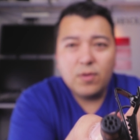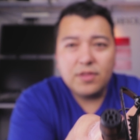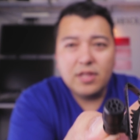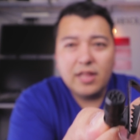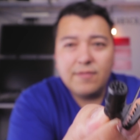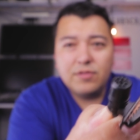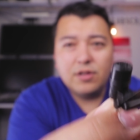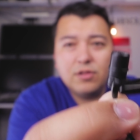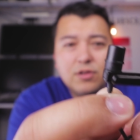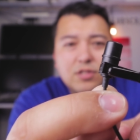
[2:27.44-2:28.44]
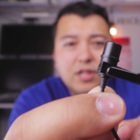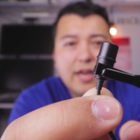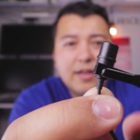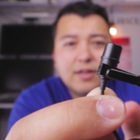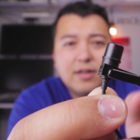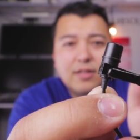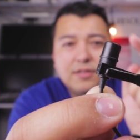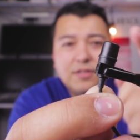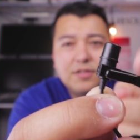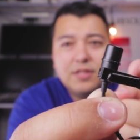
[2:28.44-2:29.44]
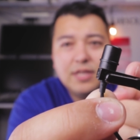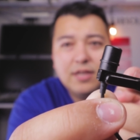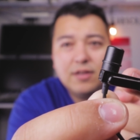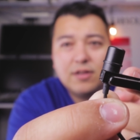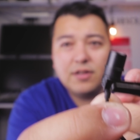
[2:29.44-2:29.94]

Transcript: what the lavalier looks like. This is the